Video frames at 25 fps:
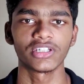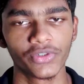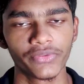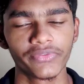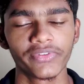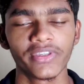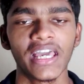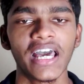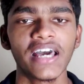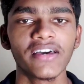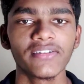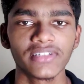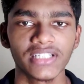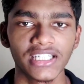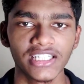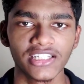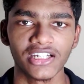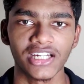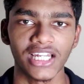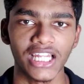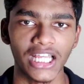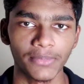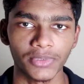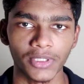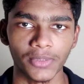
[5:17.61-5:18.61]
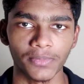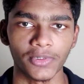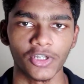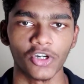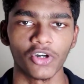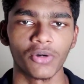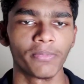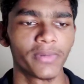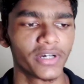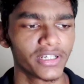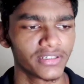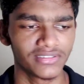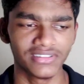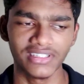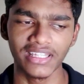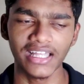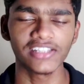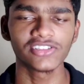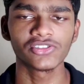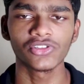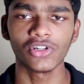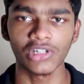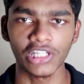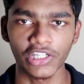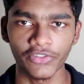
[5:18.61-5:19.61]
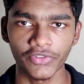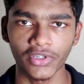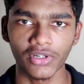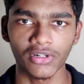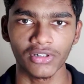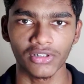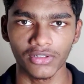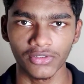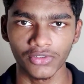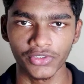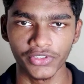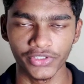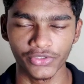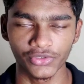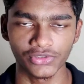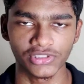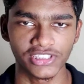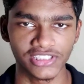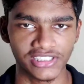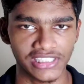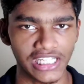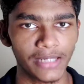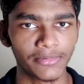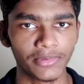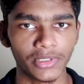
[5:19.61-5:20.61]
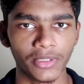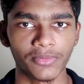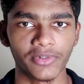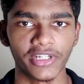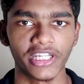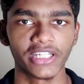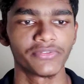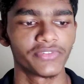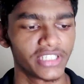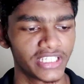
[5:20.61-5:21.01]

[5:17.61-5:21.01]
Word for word: So we have a cleaner laptop now, but that's not how we are gonna use this laptop, right?